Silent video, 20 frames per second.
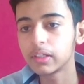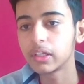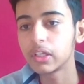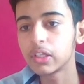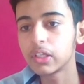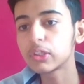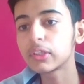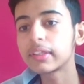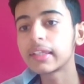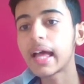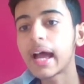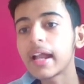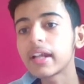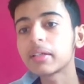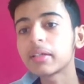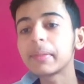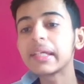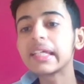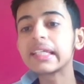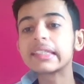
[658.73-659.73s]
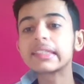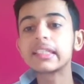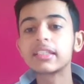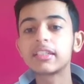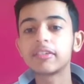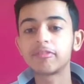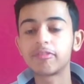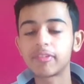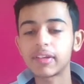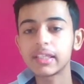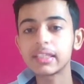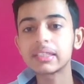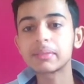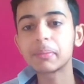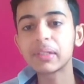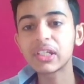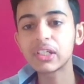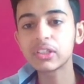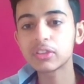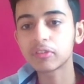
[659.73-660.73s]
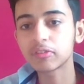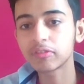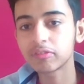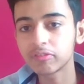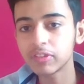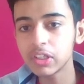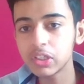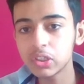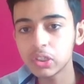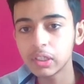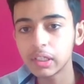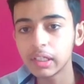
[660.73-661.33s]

So that makes the difference, because of which